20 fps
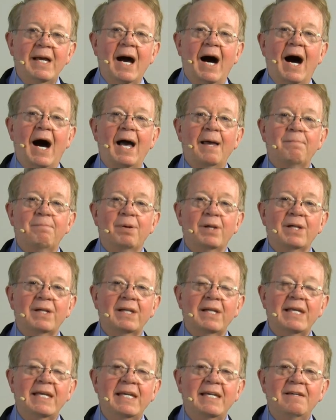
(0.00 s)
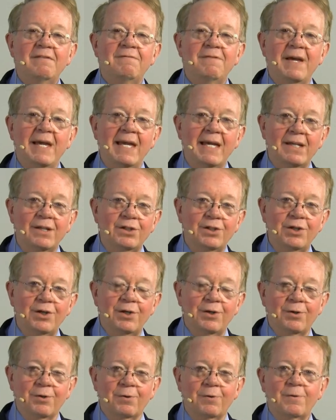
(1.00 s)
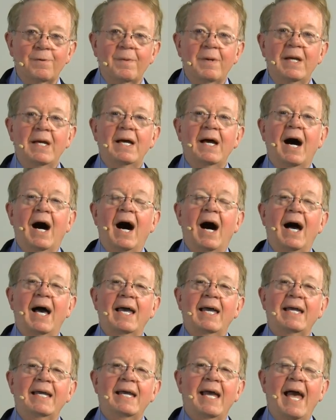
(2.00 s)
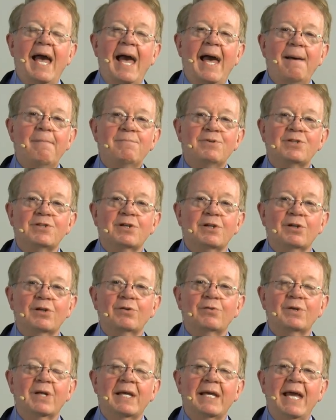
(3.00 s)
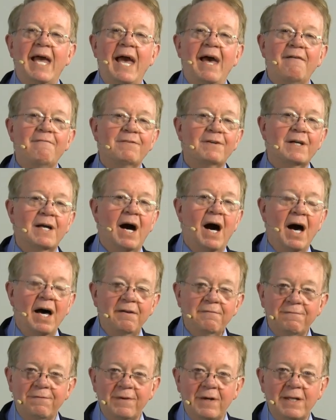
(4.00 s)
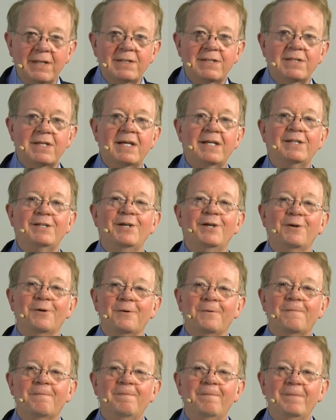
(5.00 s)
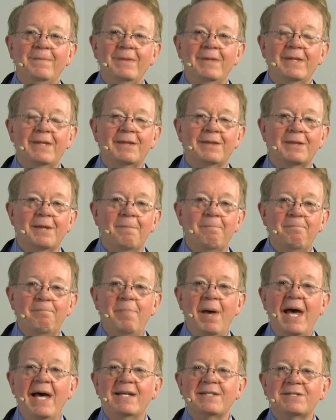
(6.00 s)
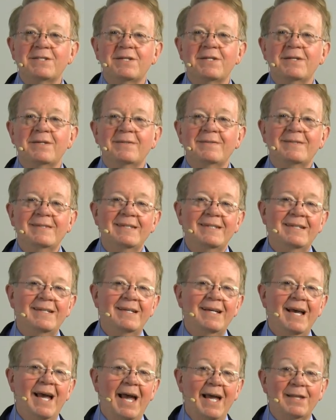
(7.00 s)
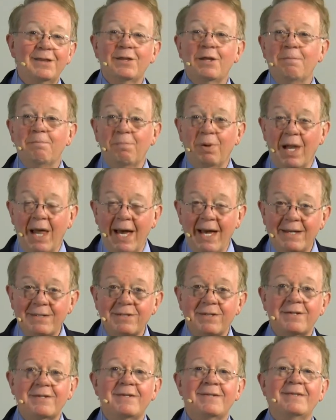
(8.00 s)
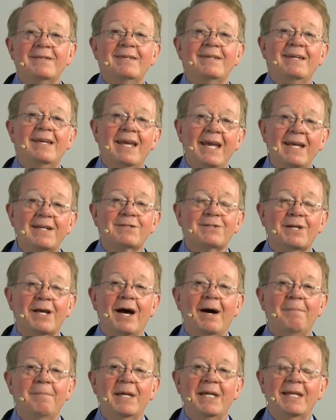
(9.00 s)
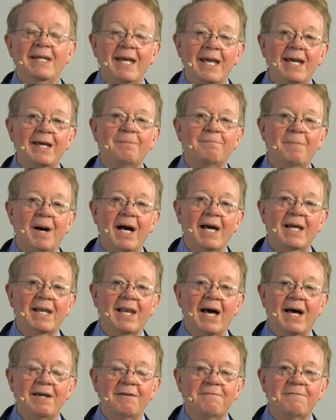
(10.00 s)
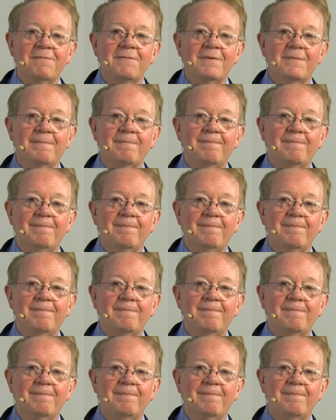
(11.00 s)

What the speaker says: I believe in you. I absolutely have confidence in you that the best and the blessed is coming in my life.